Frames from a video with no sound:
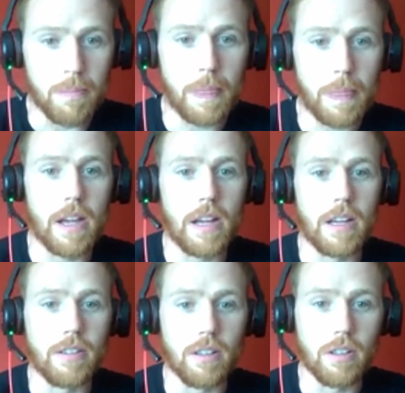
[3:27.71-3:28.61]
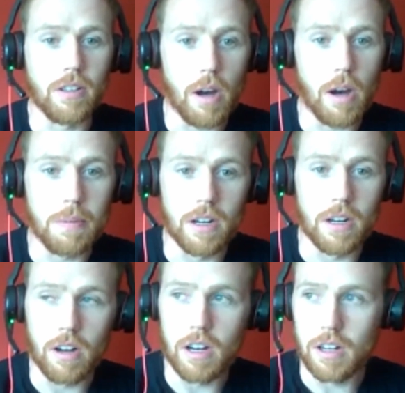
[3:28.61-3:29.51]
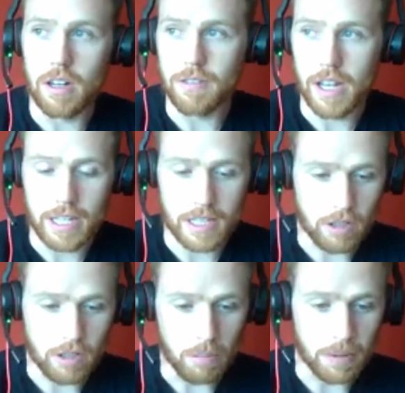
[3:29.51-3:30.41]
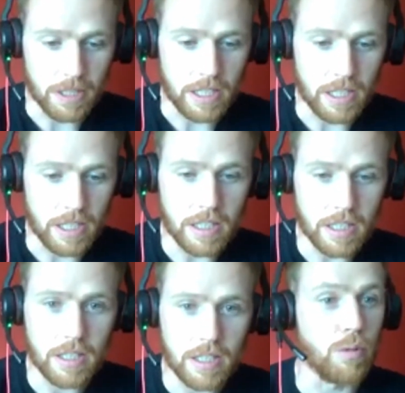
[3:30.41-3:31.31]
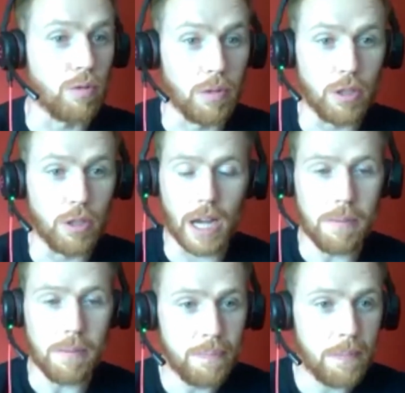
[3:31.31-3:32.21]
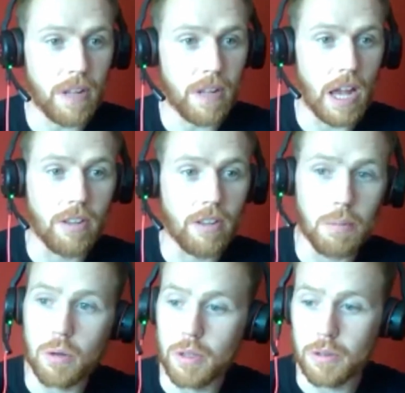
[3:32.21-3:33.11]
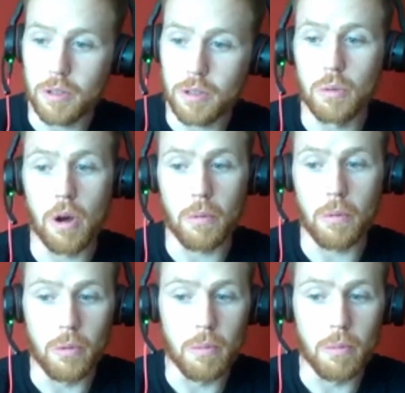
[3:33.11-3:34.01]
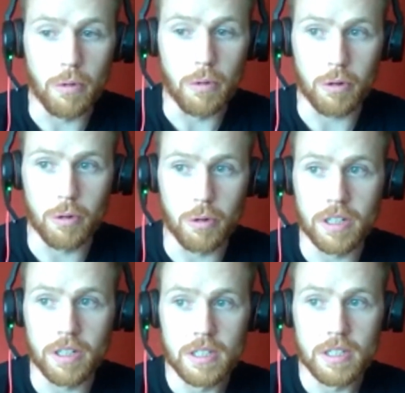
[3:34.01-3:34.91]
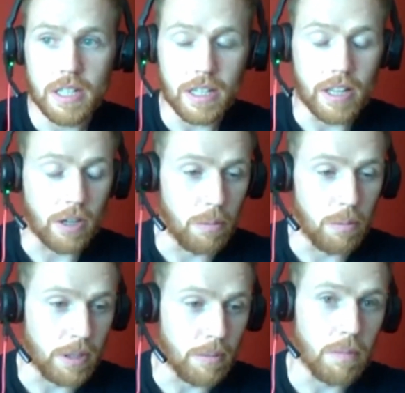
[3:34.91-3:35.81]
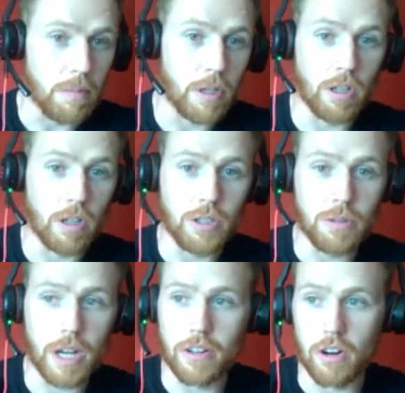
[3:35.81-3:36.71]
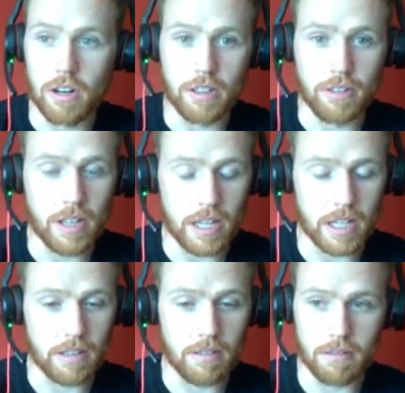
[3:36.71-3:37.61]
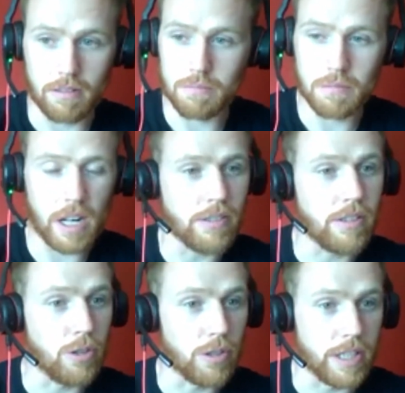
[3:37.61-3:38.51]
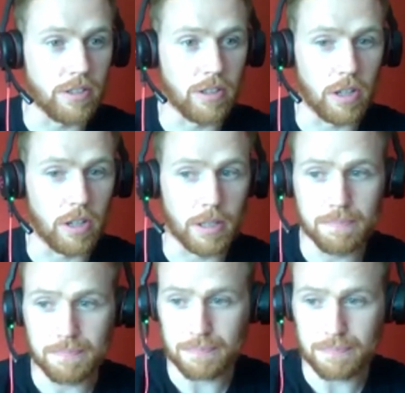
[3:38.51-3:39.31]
uh, the top biller of a company that was from the UK uh, to become the number one recruiter in that company across UK and Ireland in less than three years' time.